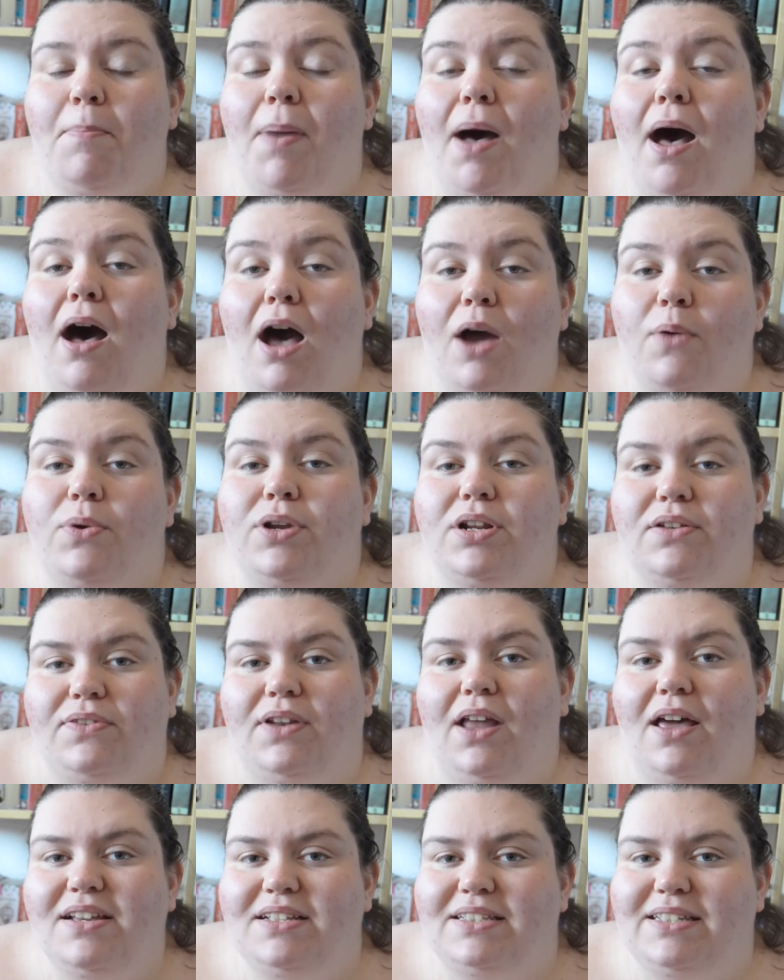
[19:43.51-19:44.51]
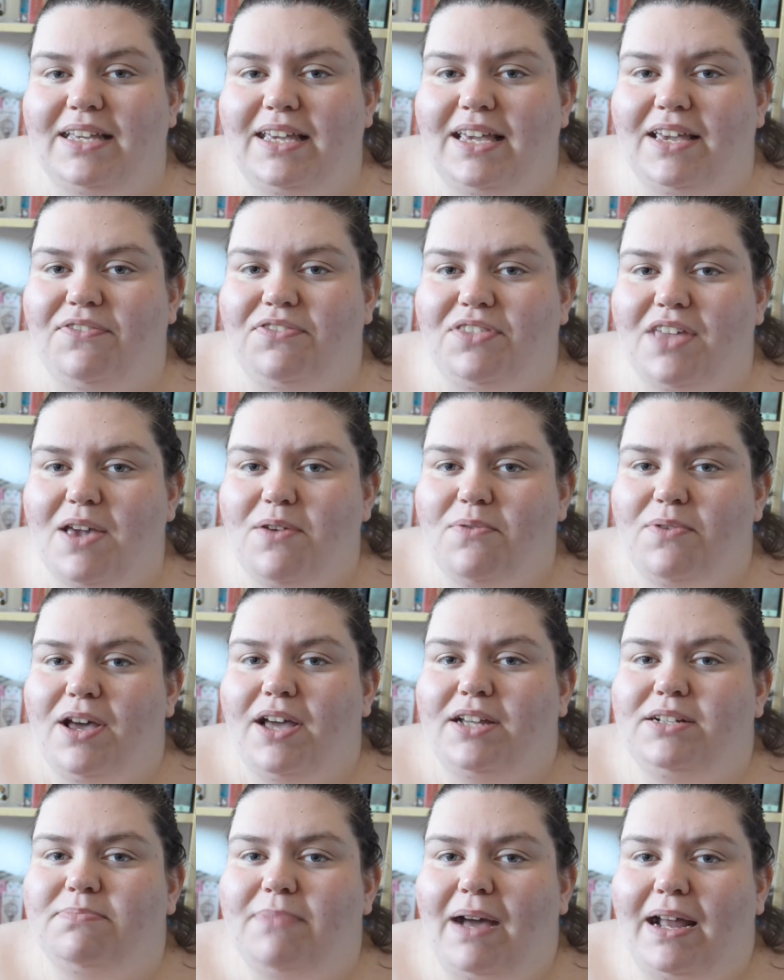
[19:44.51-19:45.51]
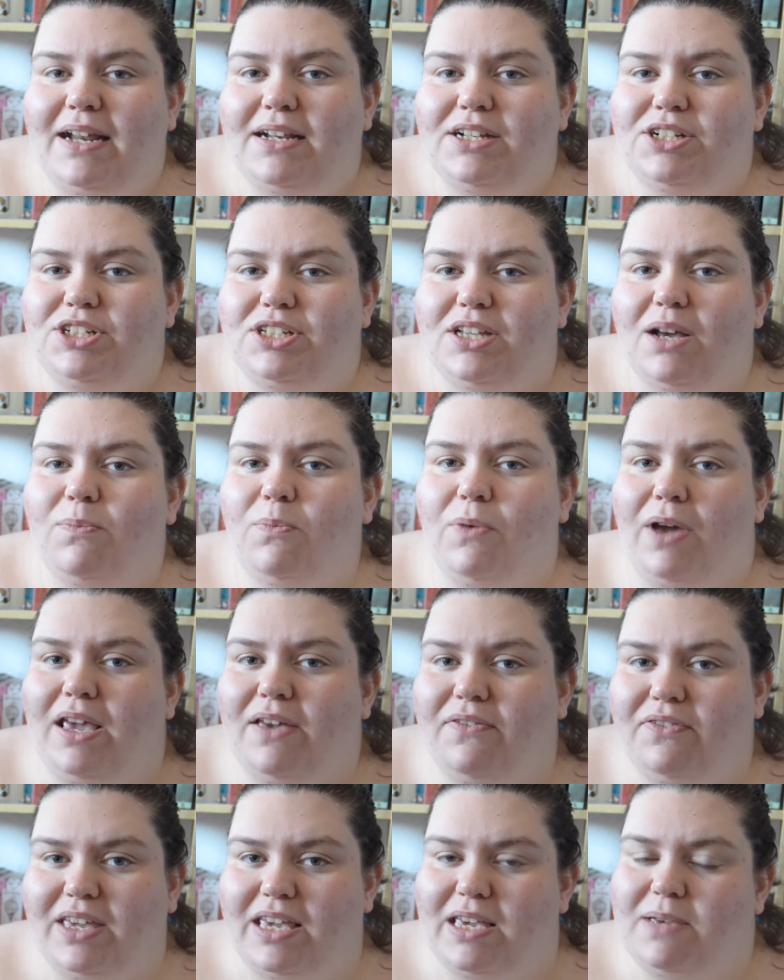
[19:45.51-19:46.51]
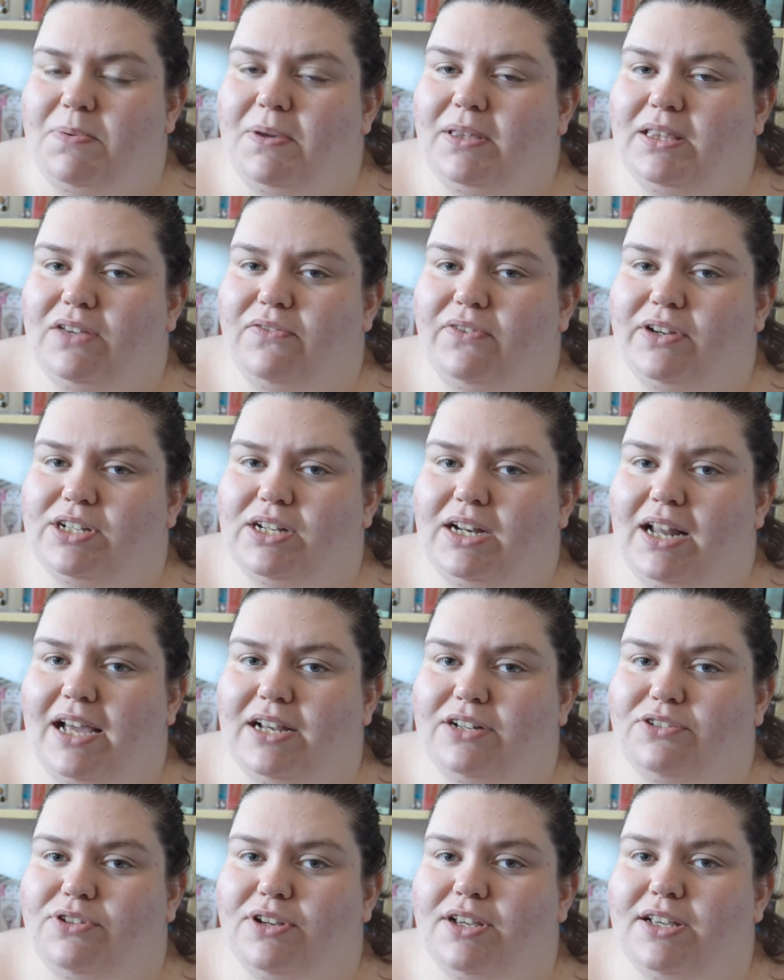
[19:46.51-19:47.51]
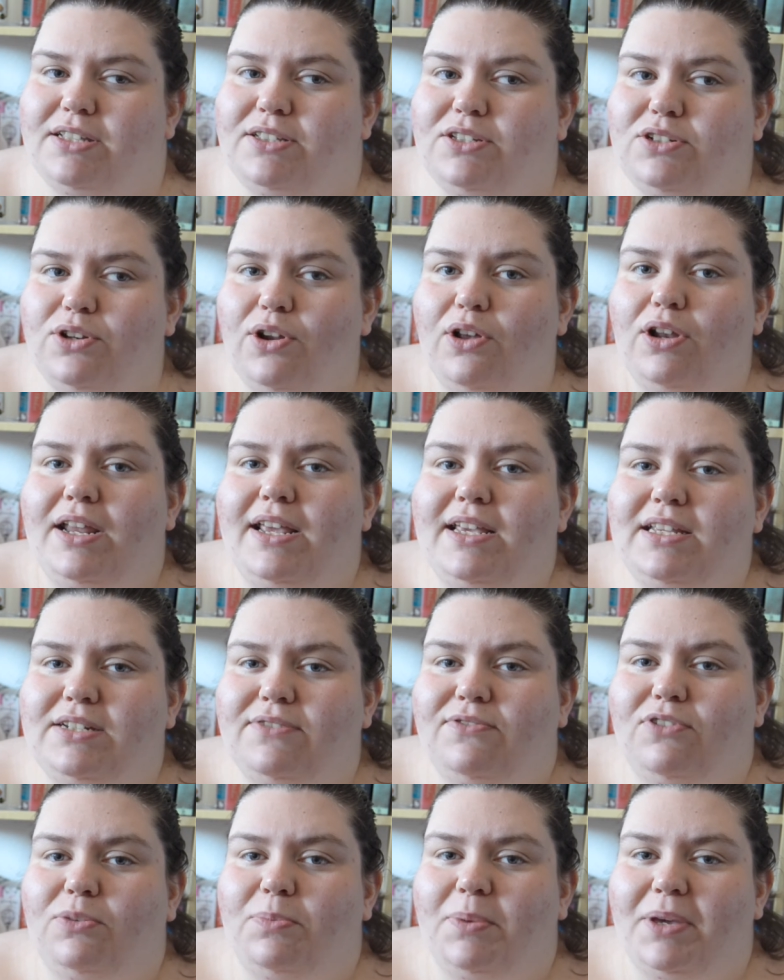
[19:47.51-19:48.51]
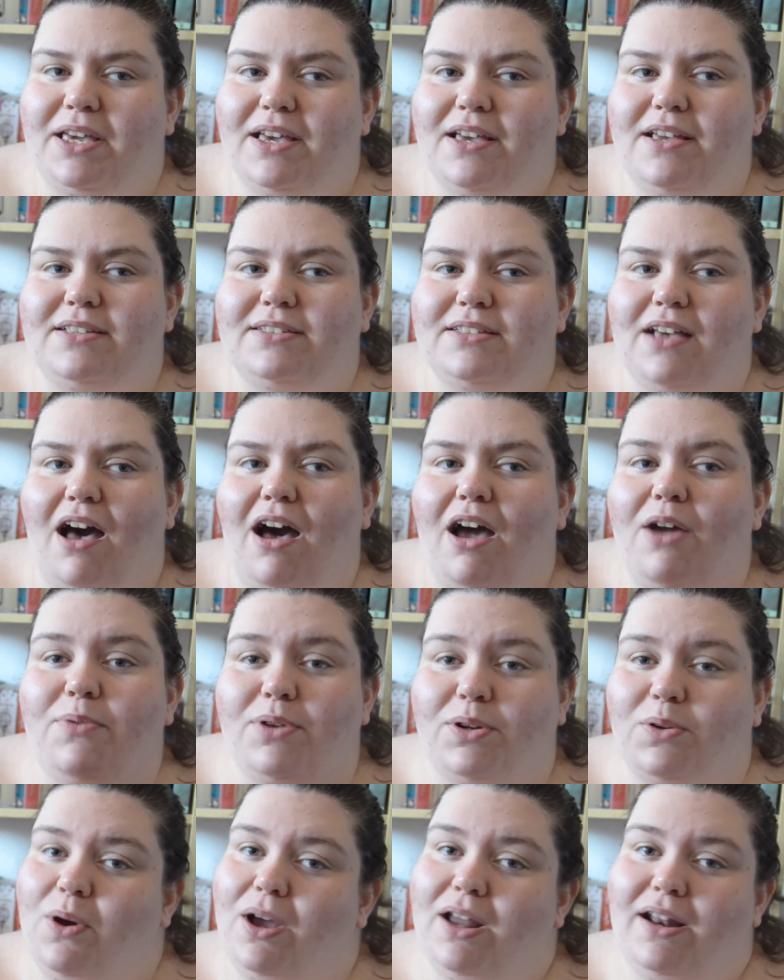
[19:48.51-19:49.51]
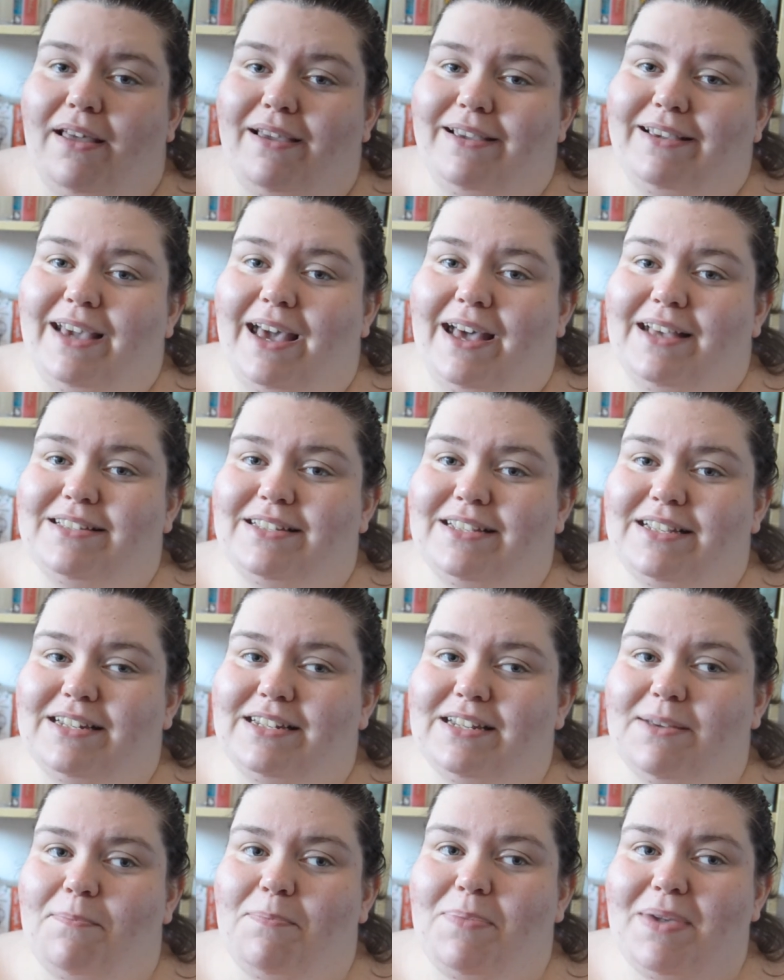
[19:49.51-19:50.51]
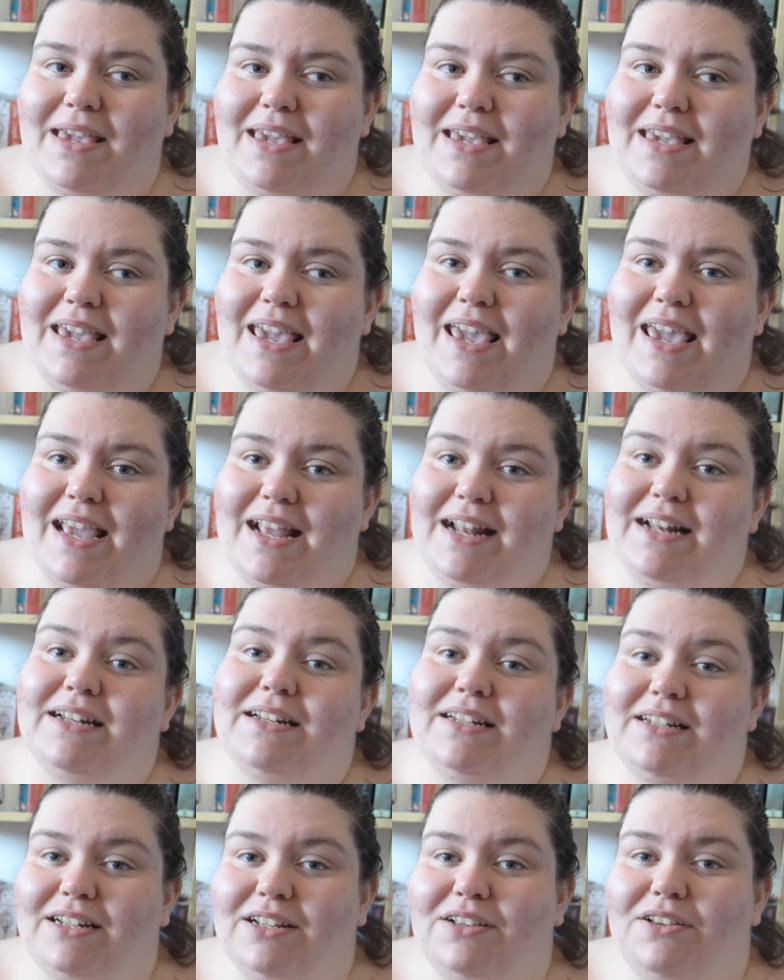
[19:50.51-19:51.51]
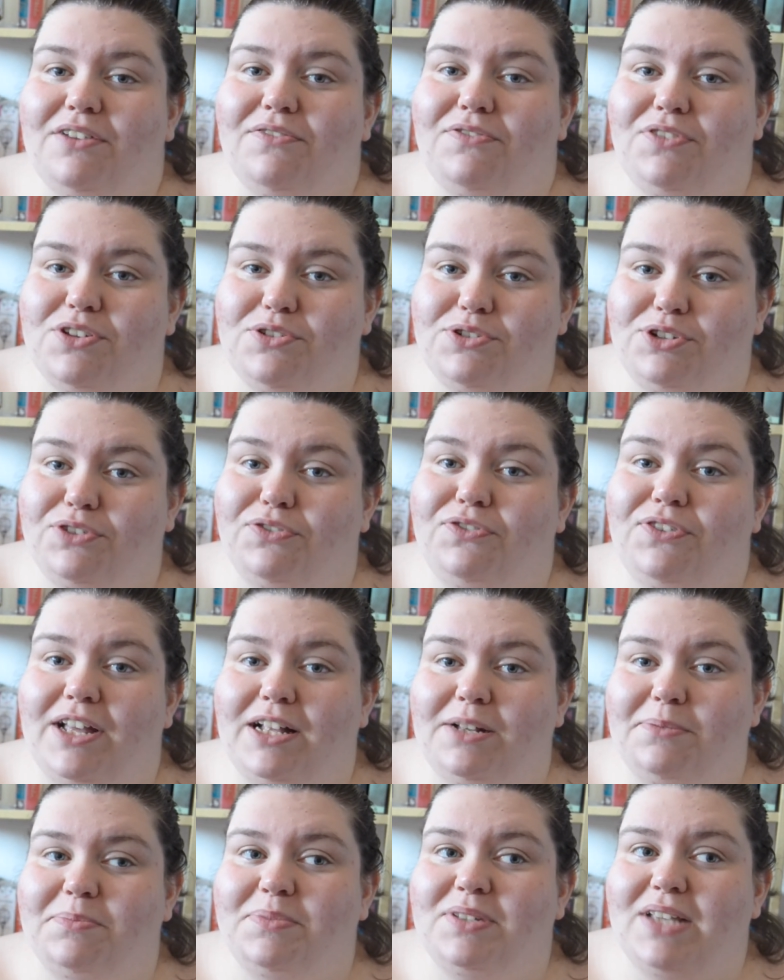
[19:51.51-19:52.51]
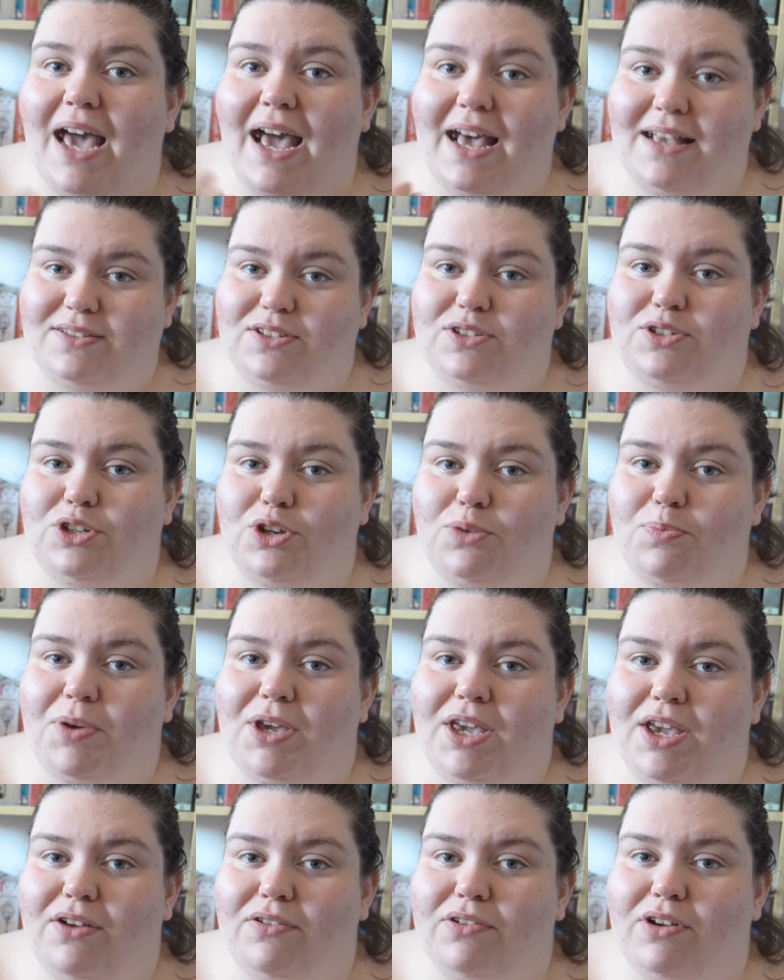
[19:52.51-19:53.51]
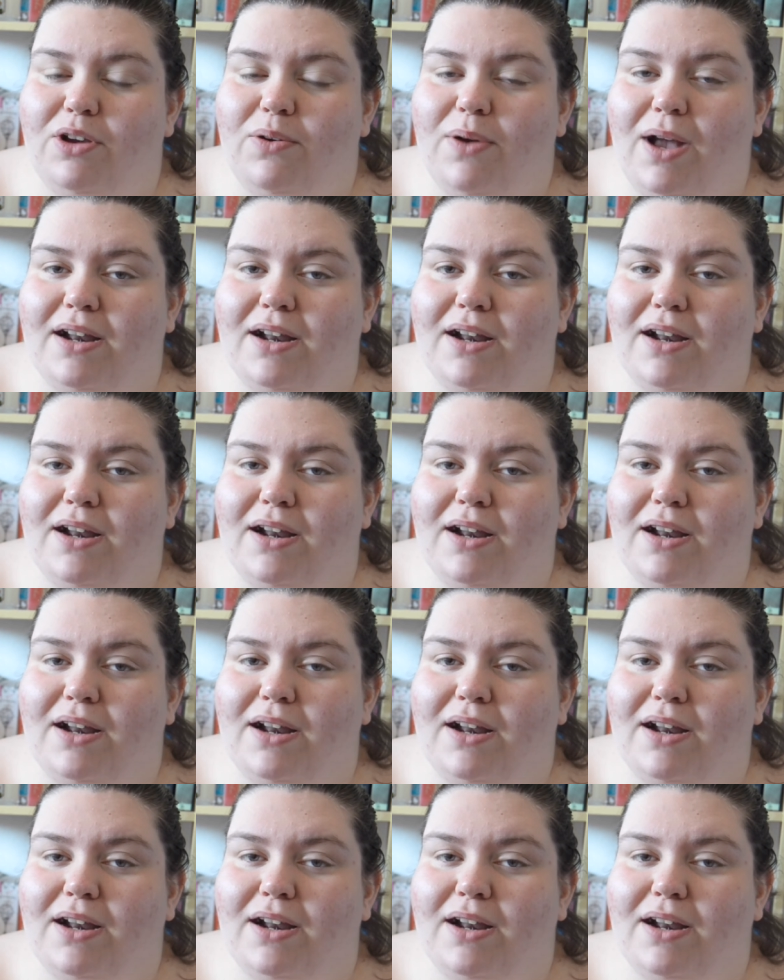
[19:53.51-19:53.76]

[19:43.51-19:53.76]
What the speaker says: But I would have liked it if they had managed some way of keeping the original actress, not least of all because I would quite like Cassie to be in future films as a superhero,